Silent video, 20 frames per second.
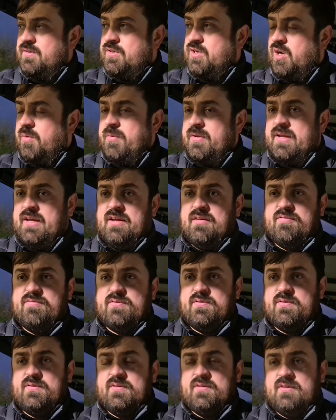comedy of
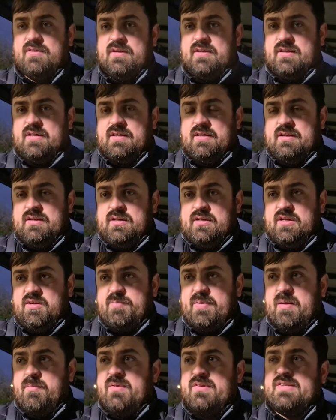
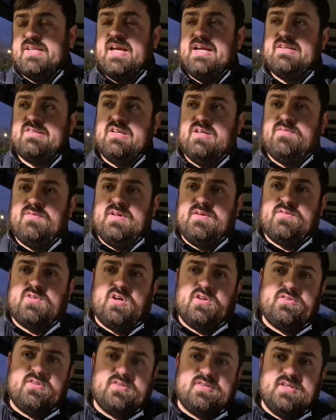bad mistakes that have
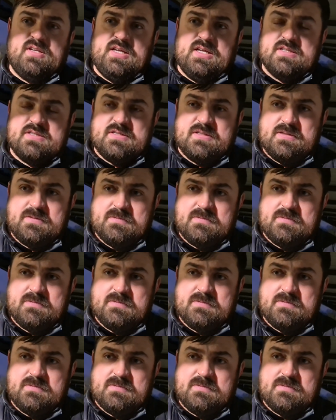cost us in the end.